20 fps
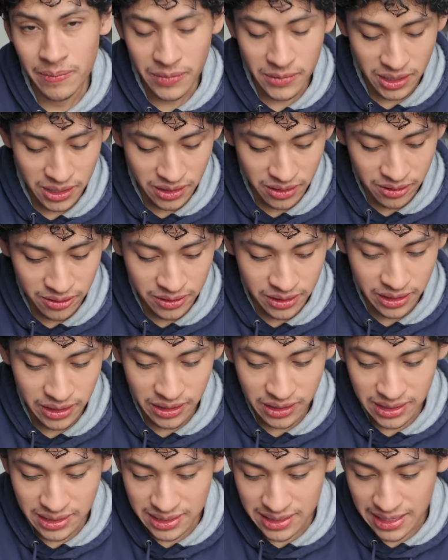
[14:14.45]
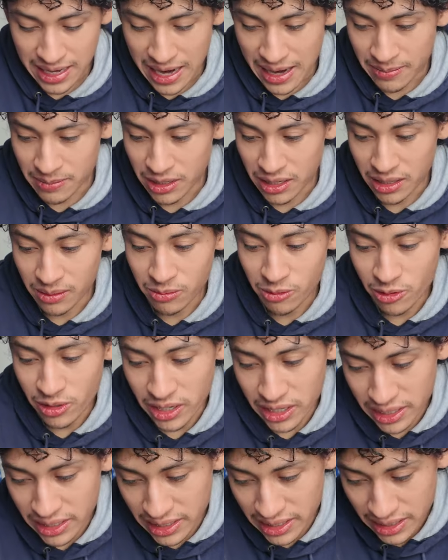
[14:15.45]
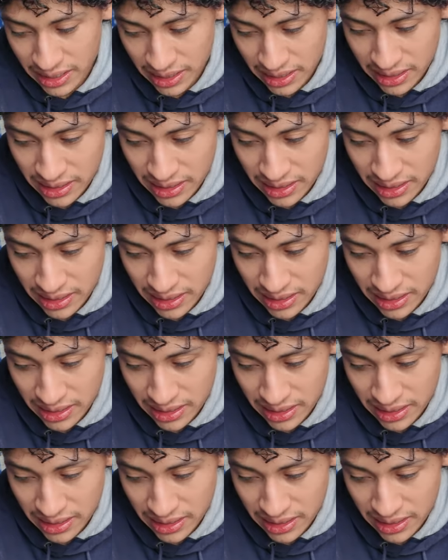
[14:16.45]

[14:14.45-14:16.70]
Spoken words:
you know, it's time to upgrade,